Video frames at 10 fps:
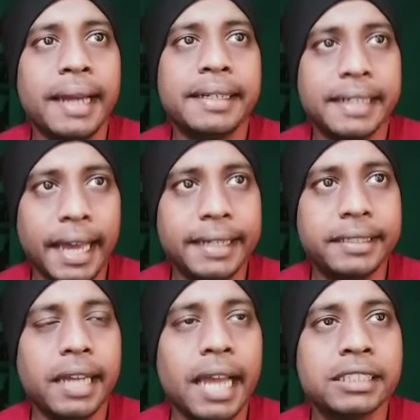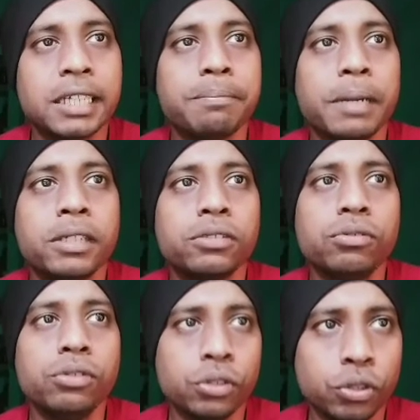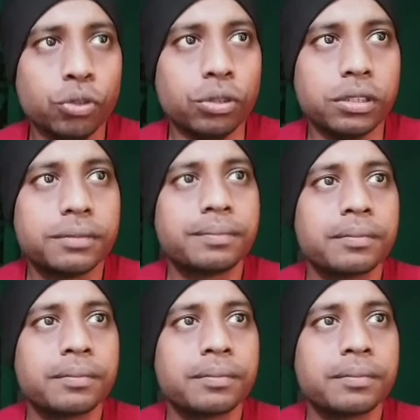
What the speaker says: at night as compared to noon.